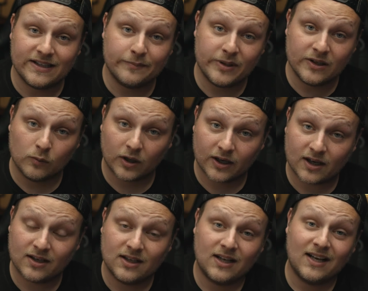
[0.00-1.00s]
DP
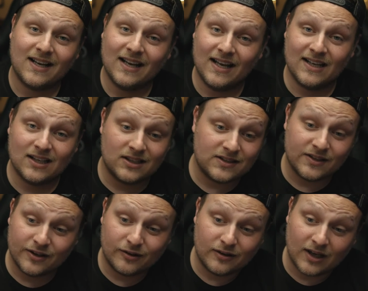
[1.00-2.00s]
work. And you
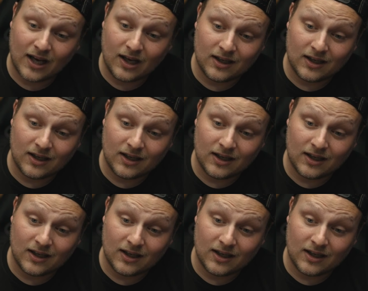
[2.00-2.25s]
know,